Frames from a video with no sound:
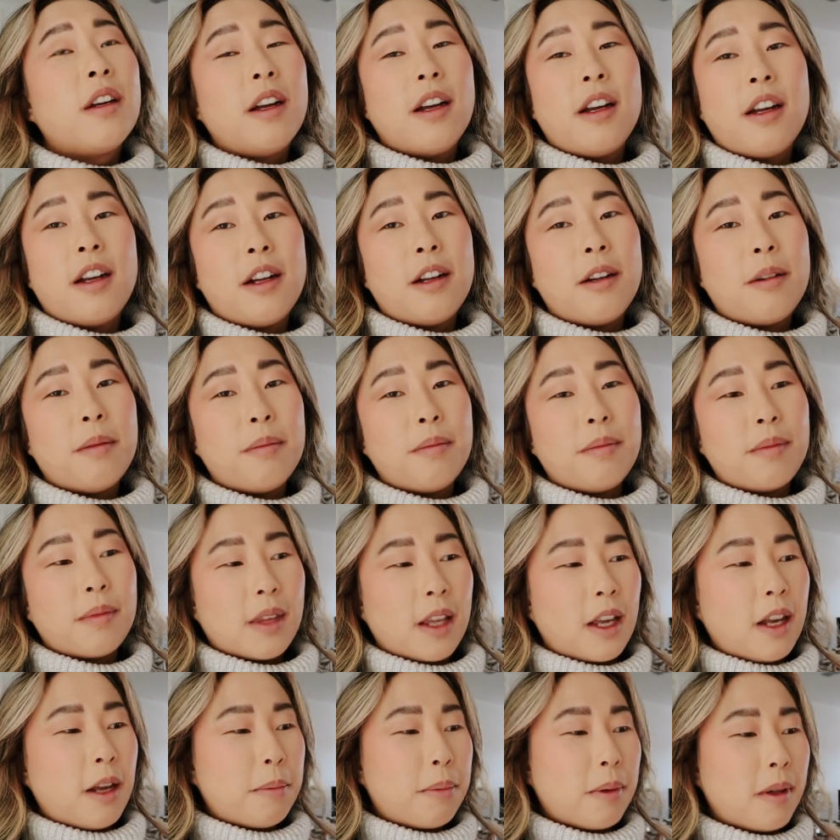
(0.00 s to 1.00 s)
um,
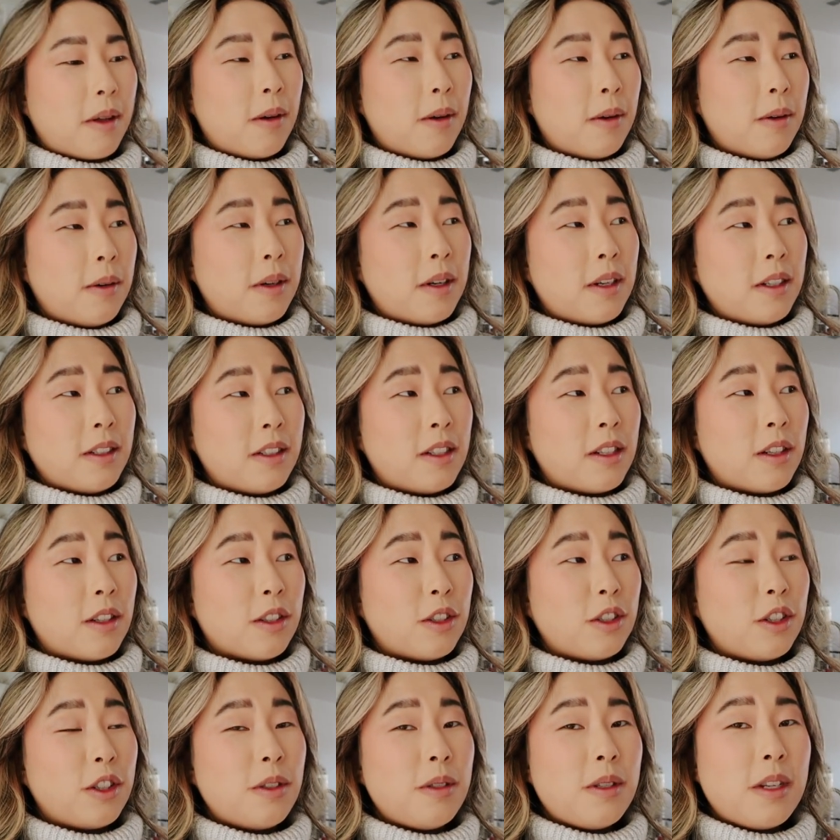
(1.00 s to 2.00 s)
upload until
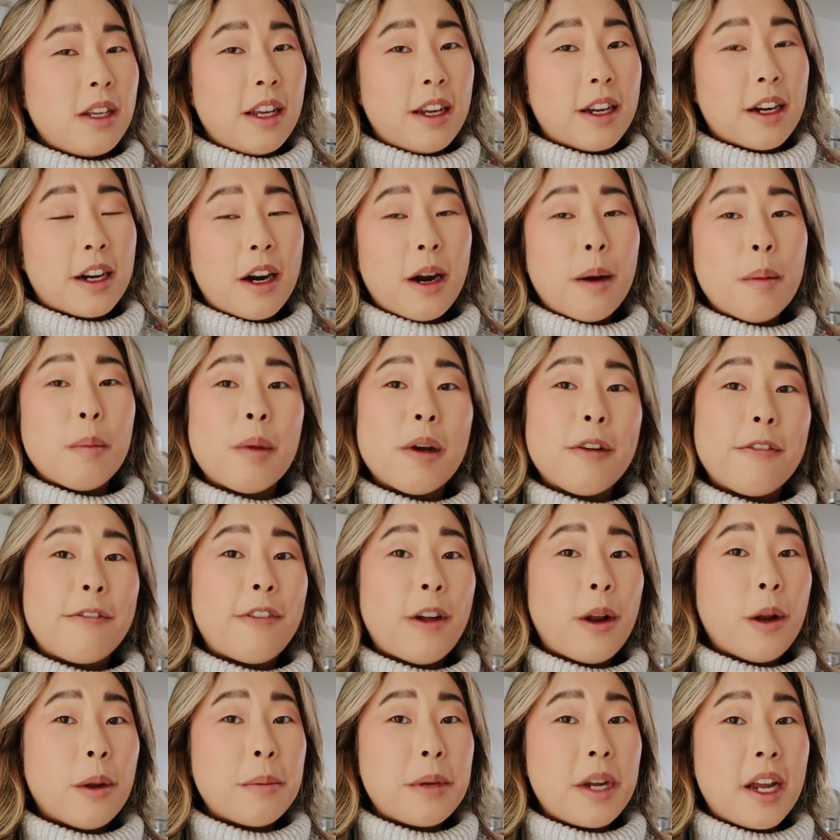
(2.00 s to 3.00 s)
the new year, but
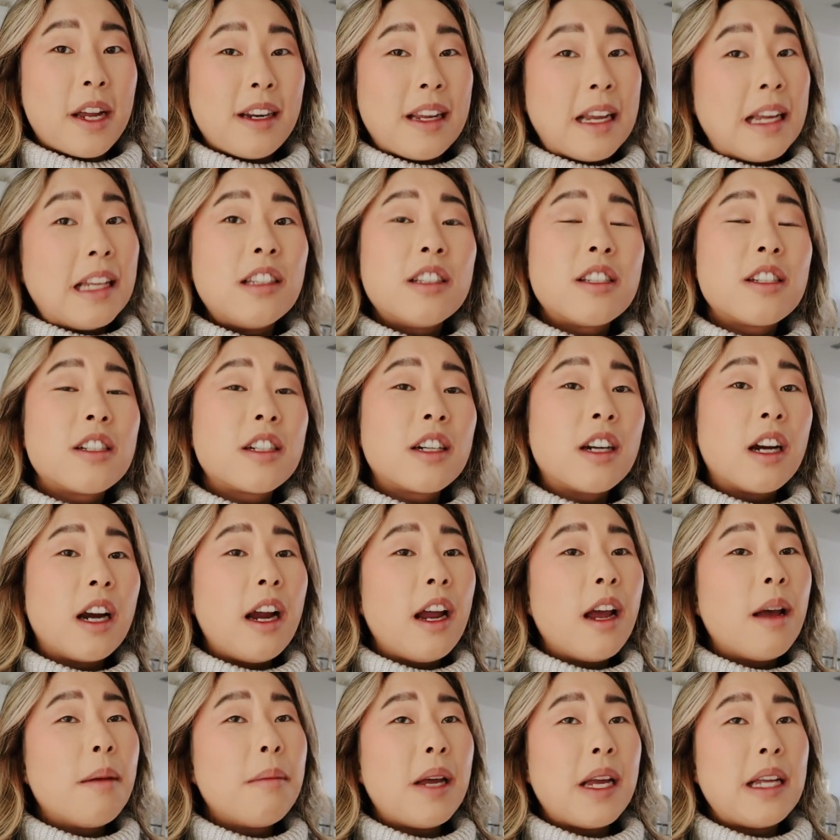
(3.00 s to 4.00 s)
follow me on
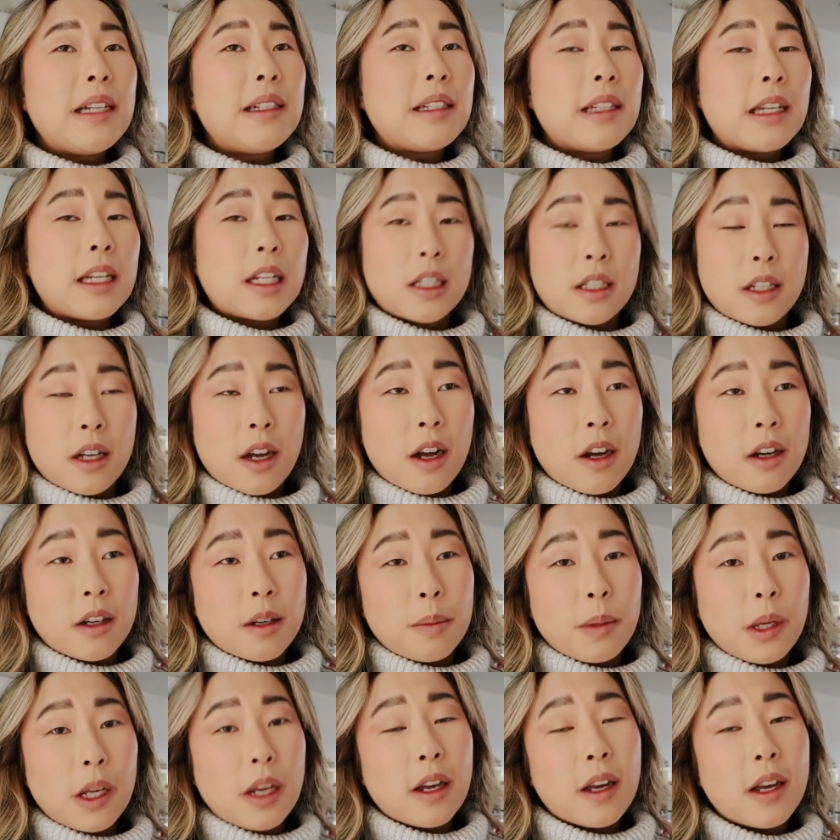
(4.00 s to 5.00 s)
Instagram and
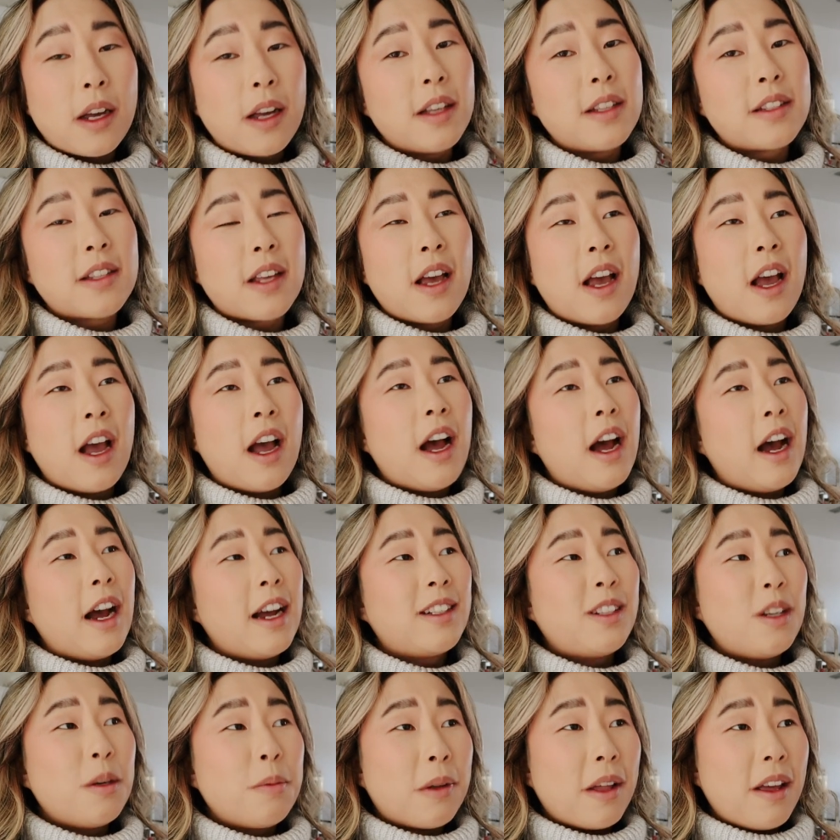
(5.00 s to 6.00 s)
TikTok because I
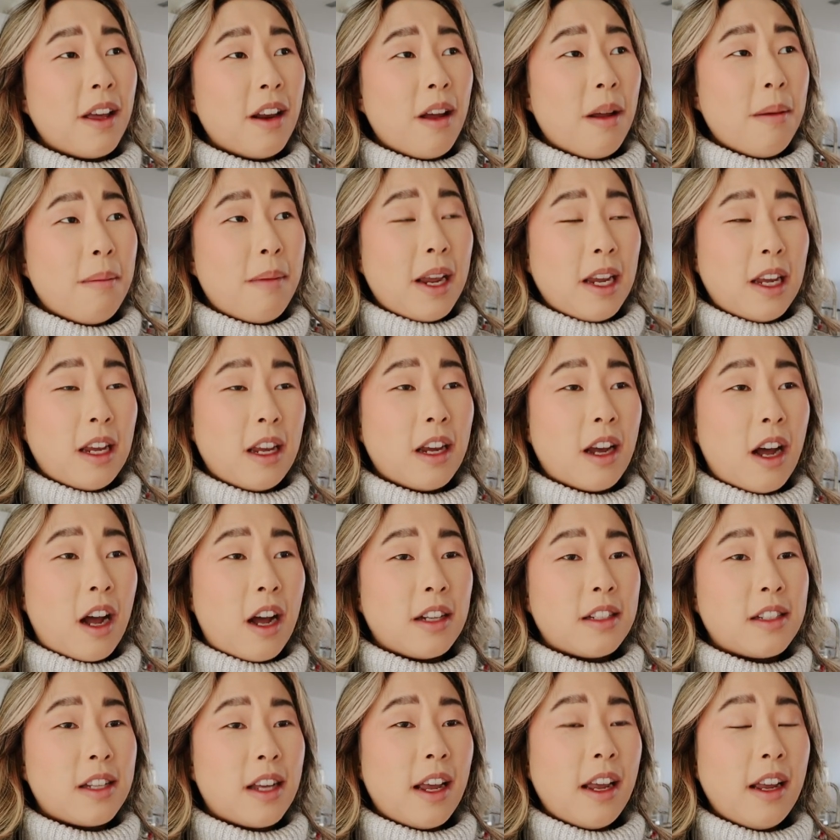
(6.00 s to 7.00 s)
do plan on making
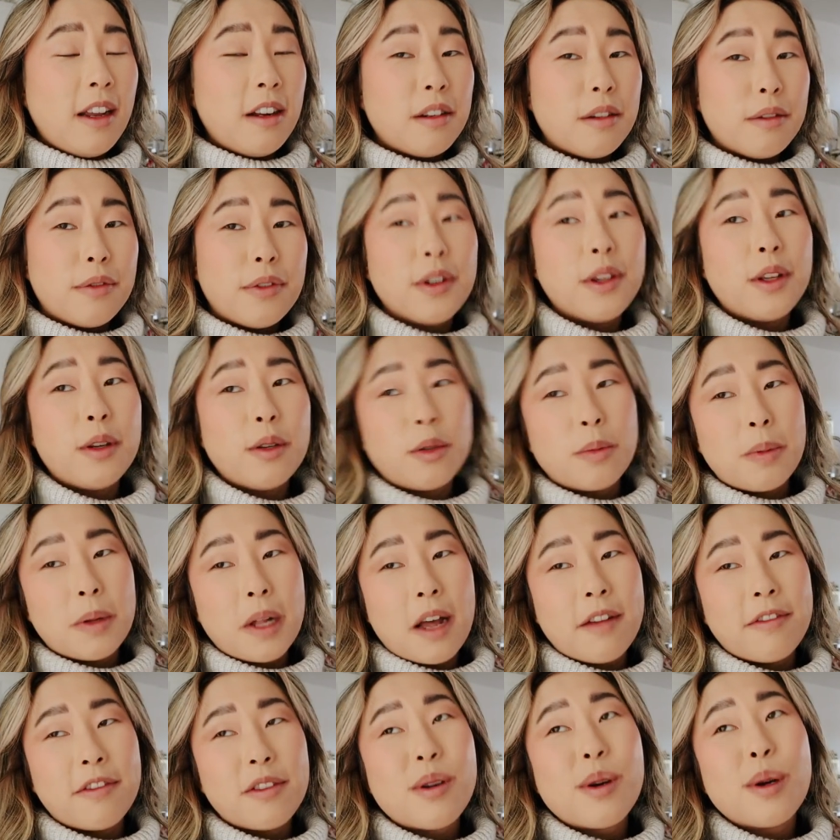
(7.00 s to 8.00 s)
content for those
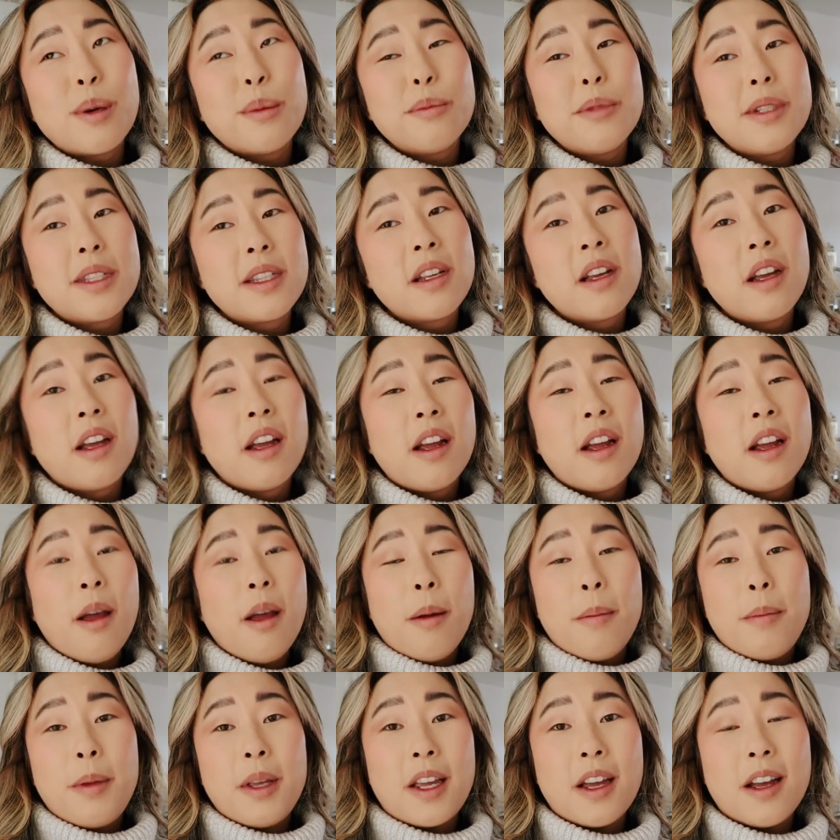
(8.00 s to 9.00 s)
platforms
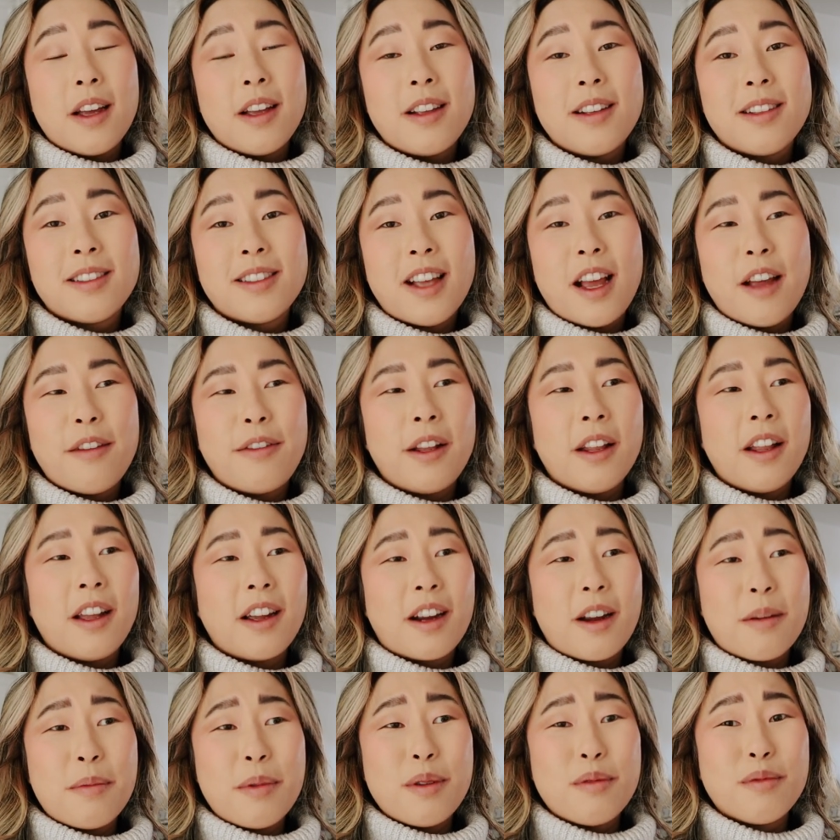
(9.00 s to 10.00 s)
because I feel
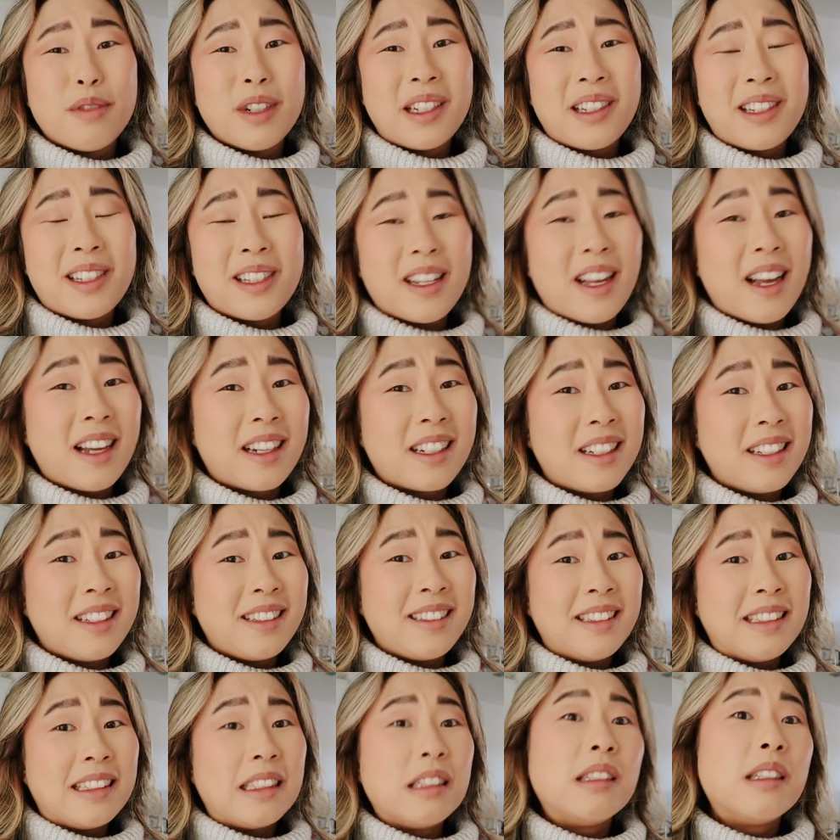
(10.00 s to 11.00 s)
like I've been really
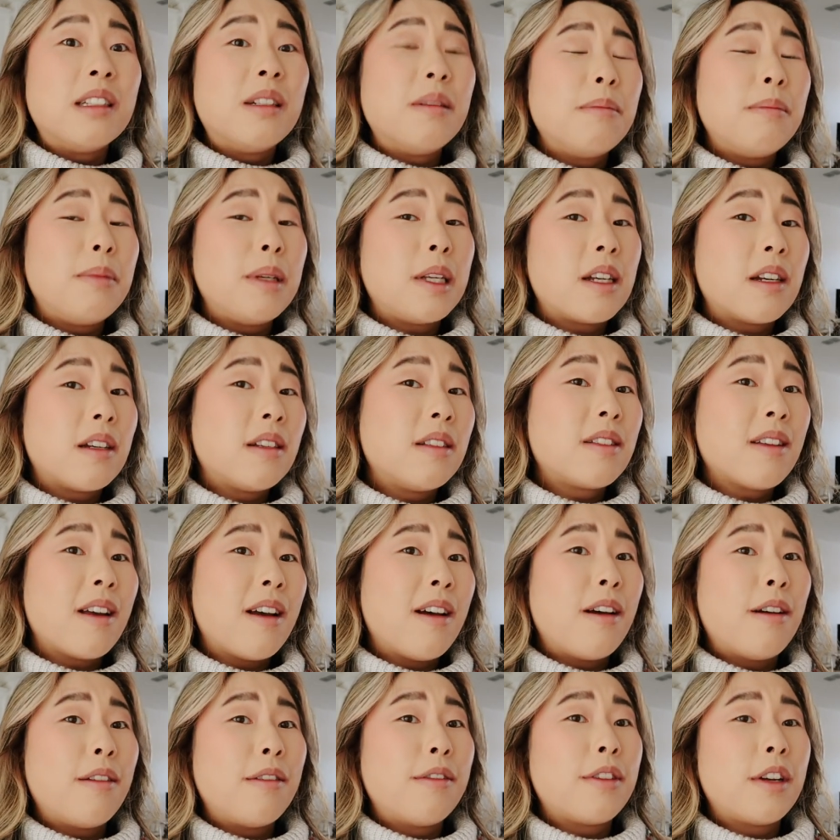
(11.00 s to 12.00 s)
slacking on them because
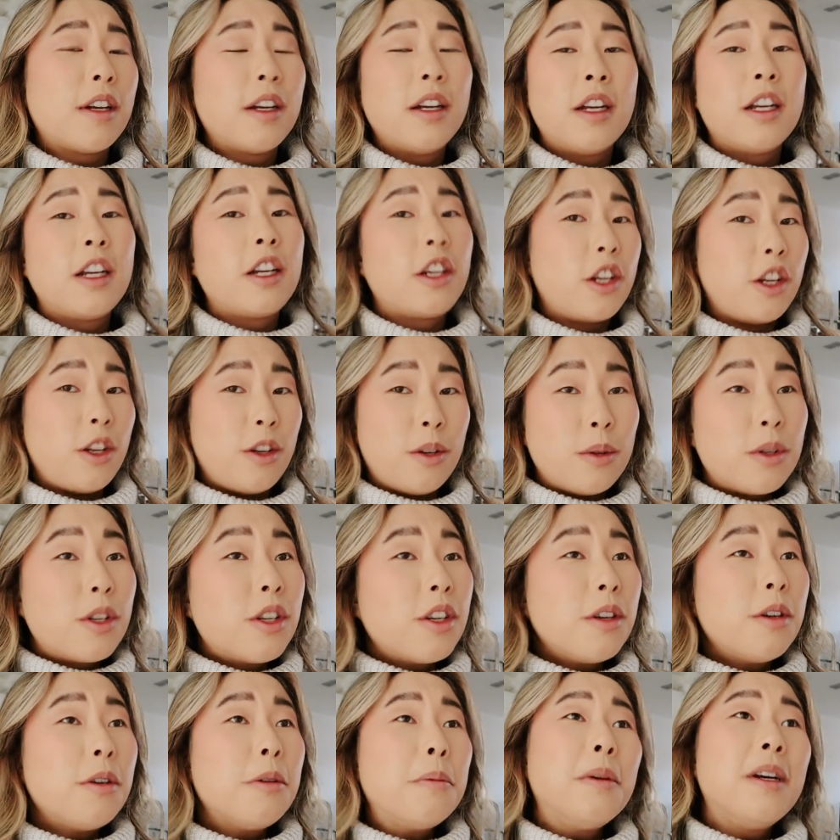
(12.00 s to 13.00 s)
of
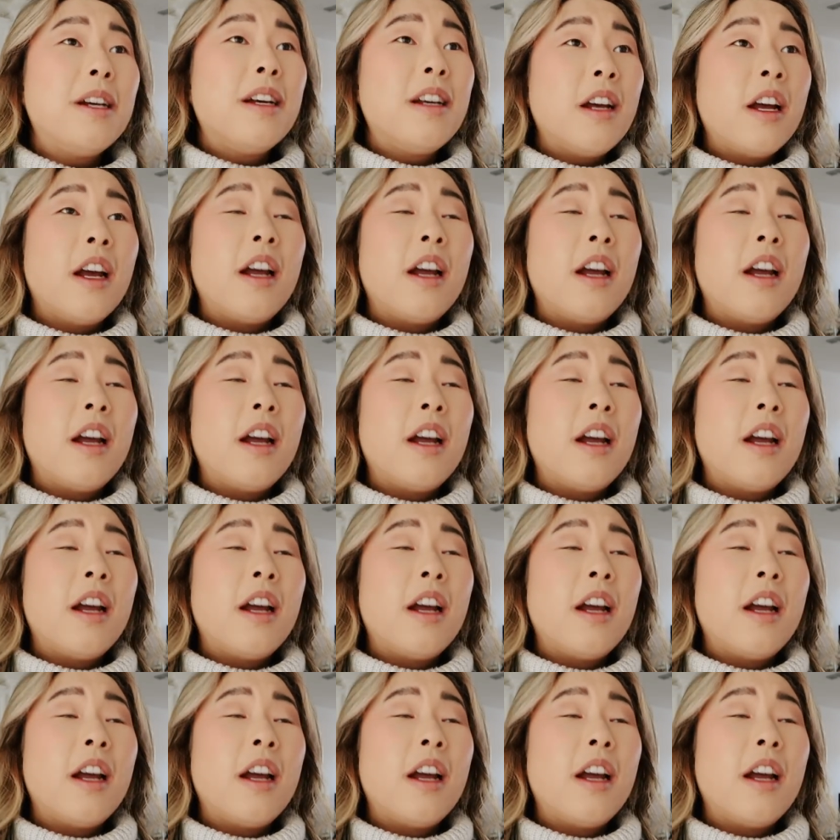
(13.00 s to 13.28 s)
YouTube.